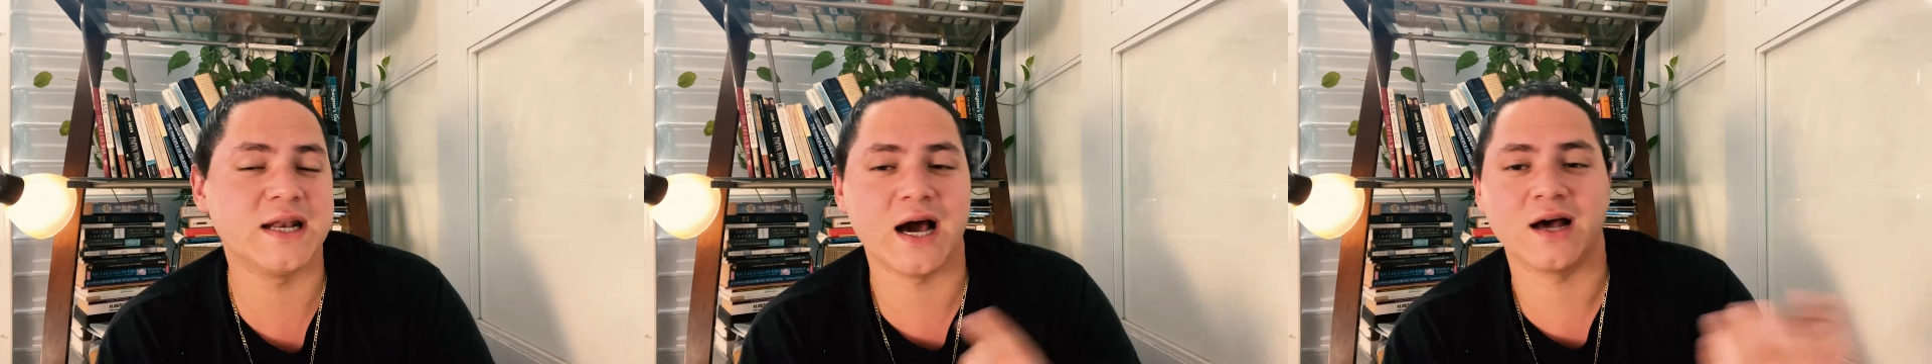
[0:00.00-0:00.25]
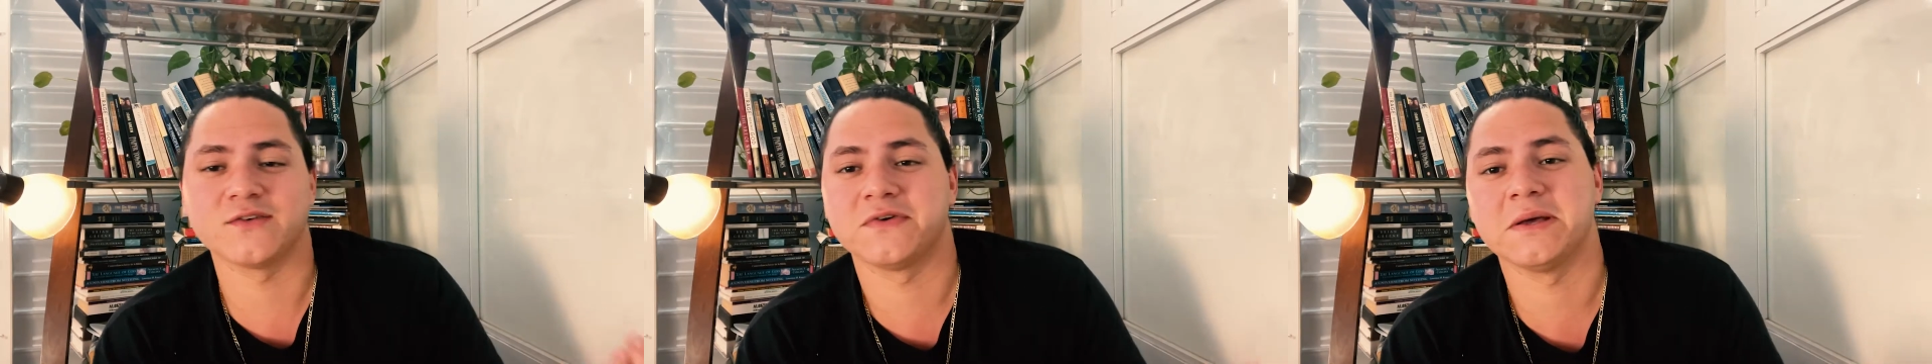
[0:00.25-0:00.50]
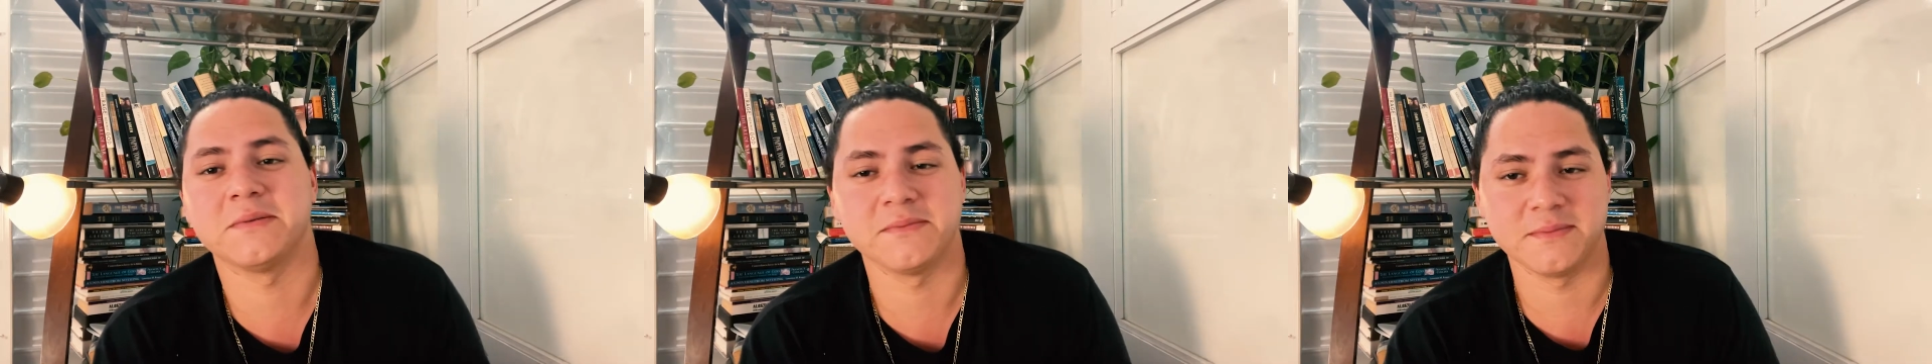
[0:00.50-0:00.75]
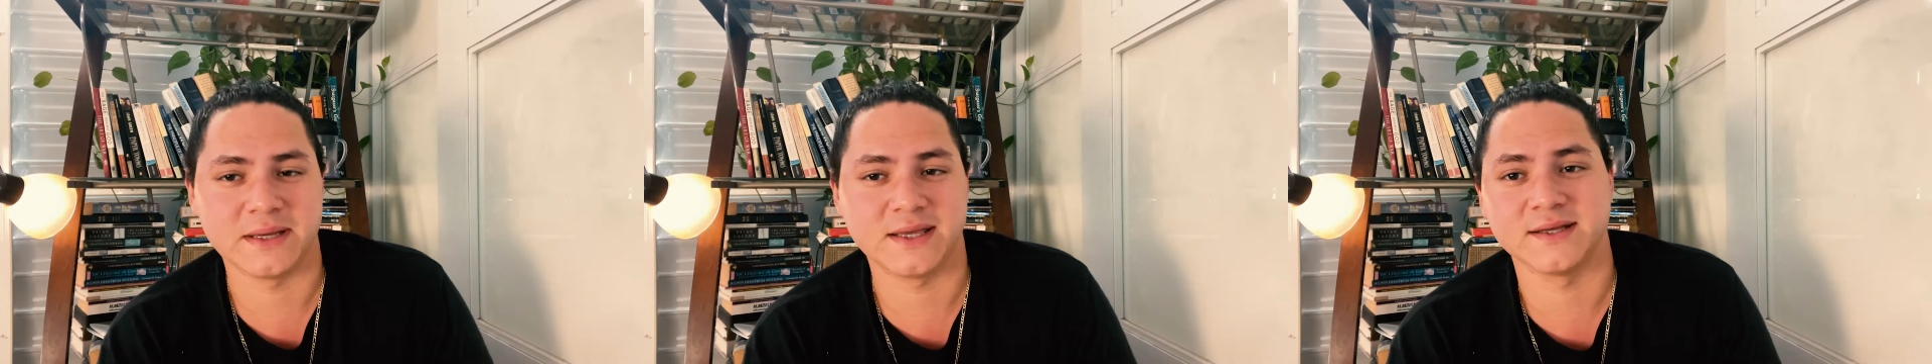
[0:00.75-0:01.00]
out of
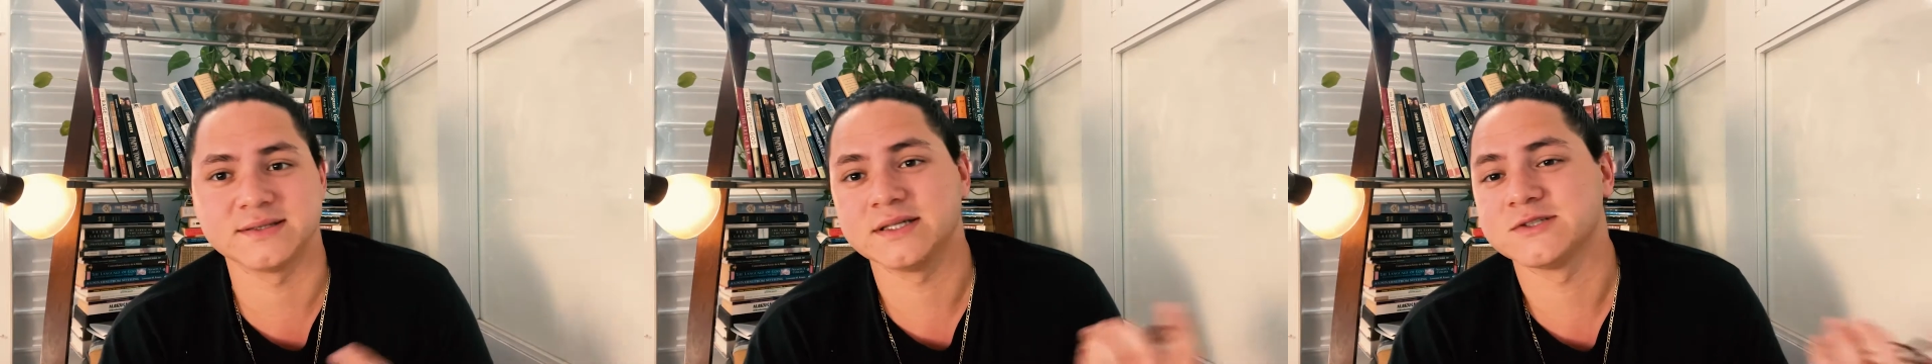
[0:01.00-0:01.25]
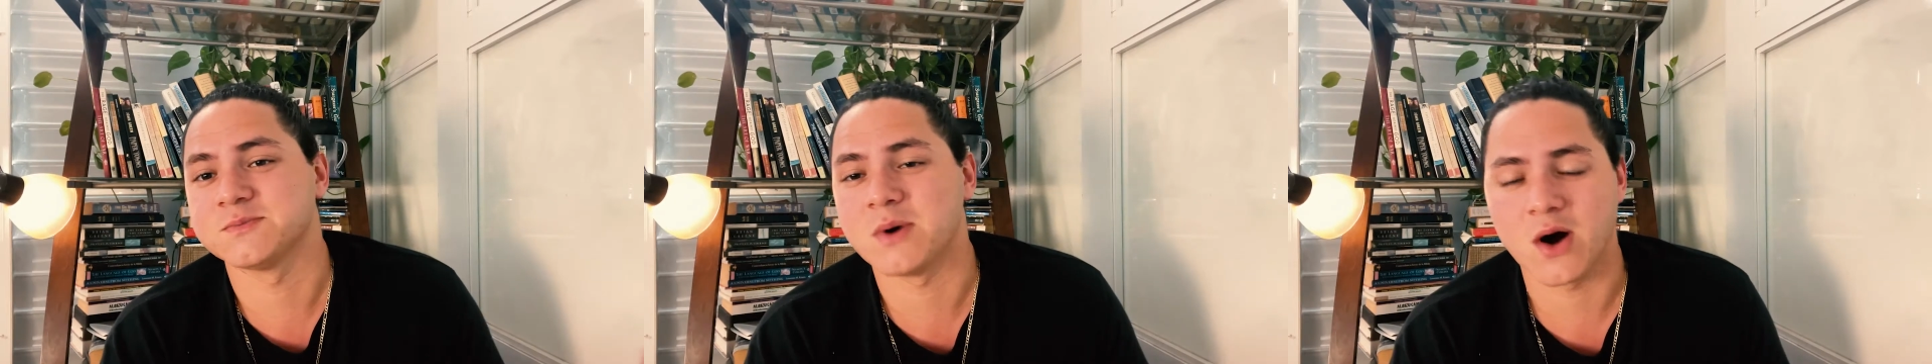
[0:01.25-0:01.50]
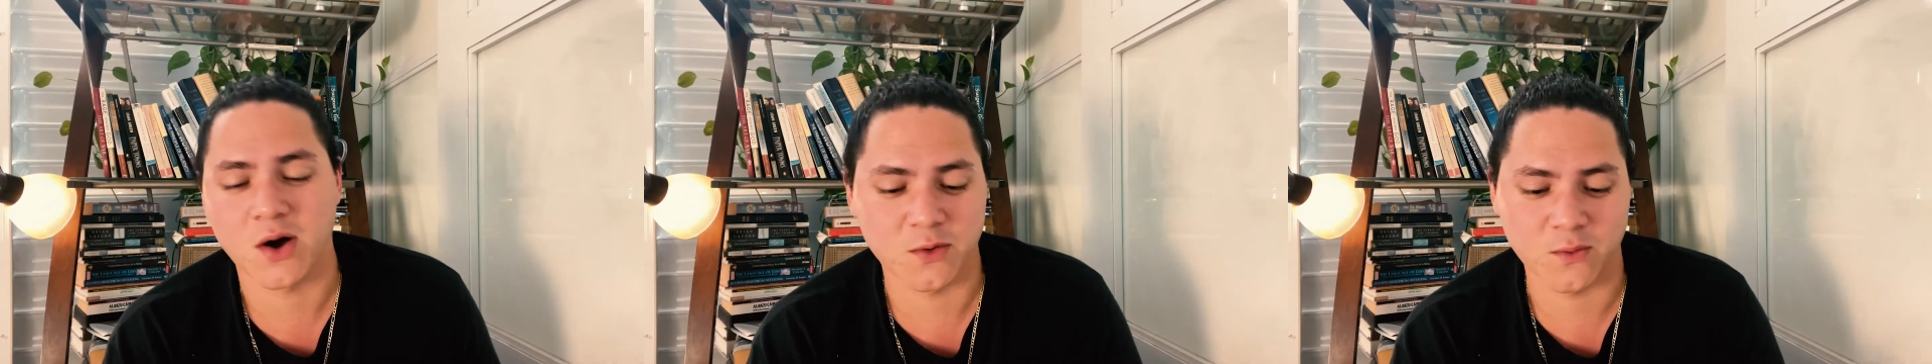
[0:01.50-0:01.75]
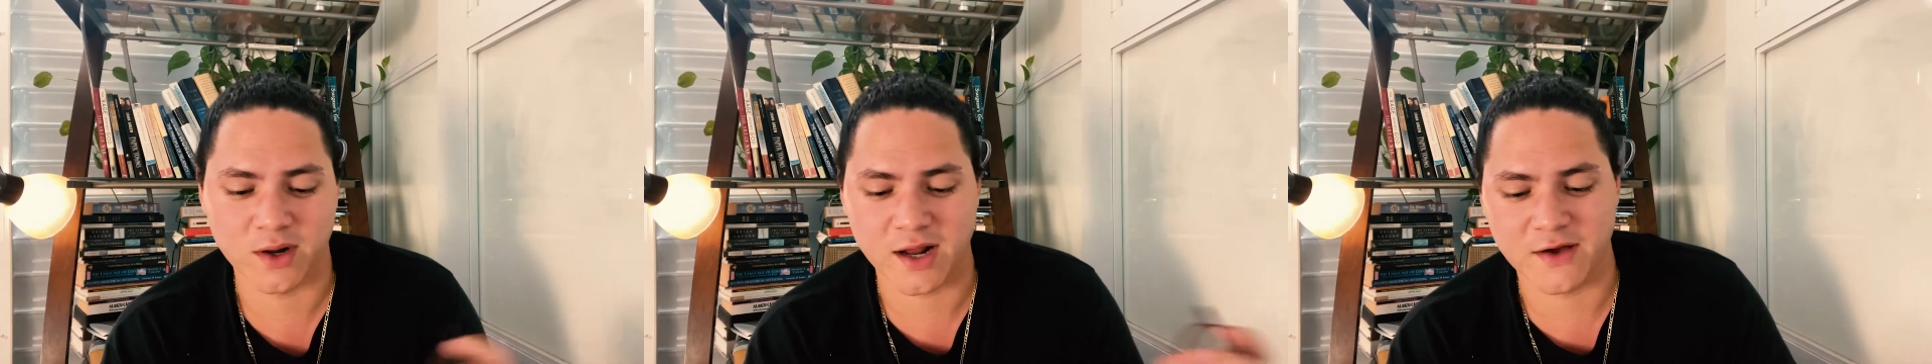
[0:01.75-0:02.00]
him because he's small,
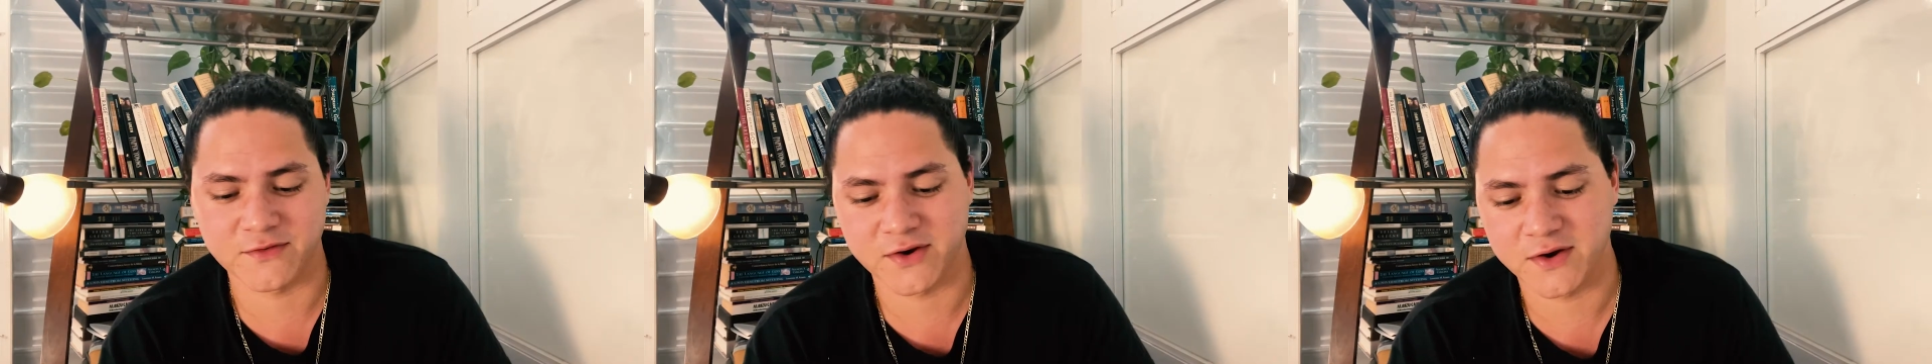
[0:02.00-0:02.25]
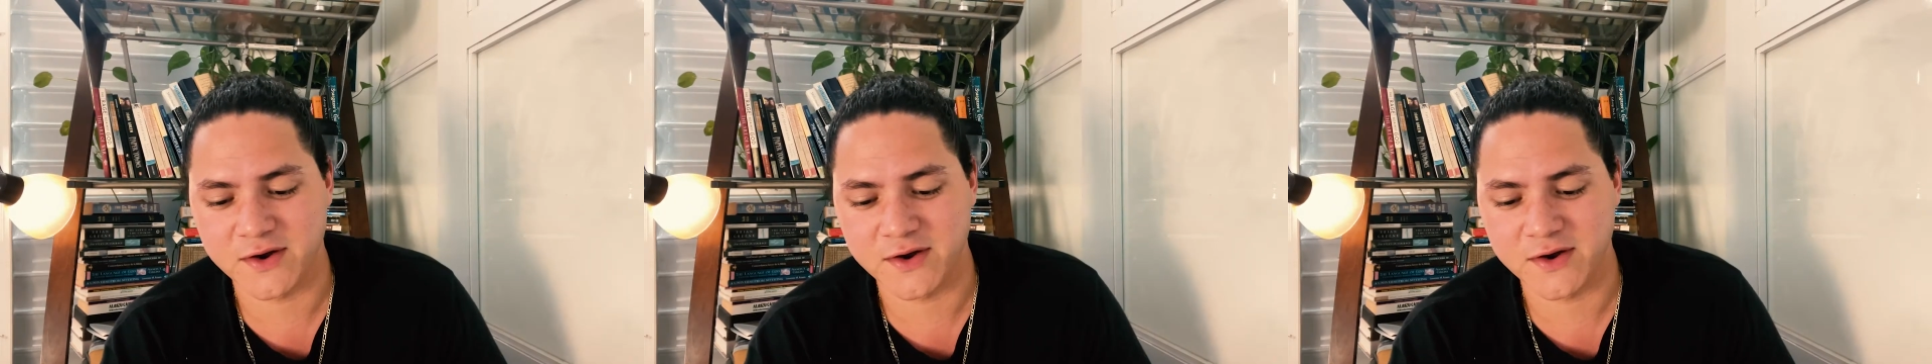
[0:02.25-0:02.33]
whatever.